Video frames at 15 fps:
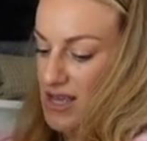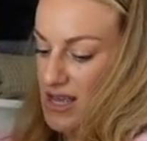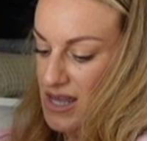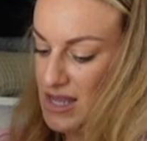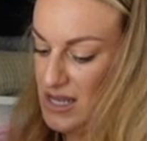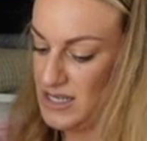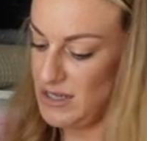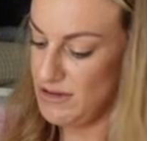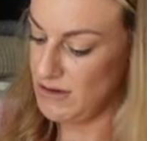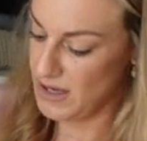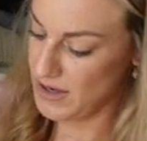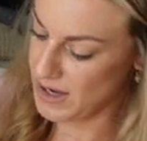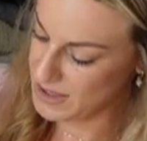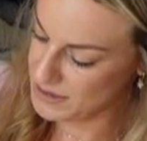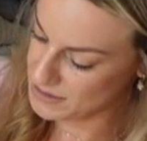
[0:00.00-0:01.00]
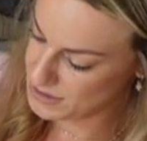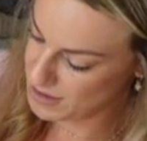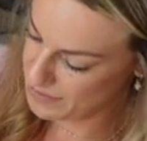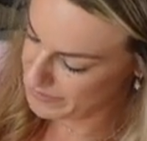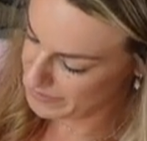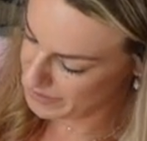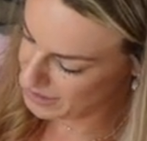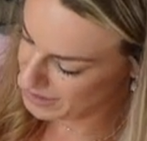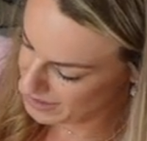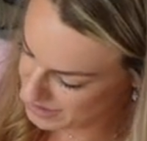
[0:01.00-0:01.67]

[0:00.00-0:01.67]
yeah, they do look kind of scruffy,